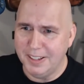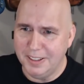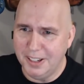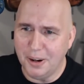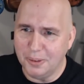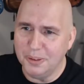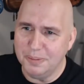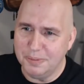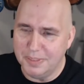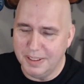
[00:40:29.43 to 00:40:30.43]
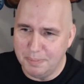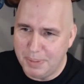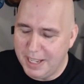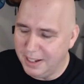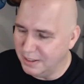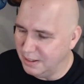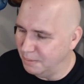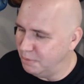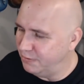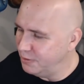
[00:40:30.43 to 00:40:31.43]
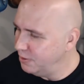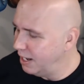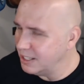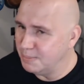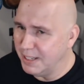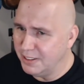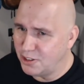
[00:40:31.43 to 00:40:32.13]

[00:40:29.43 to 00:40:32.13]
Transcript: you know, being a, a, buffoon husband,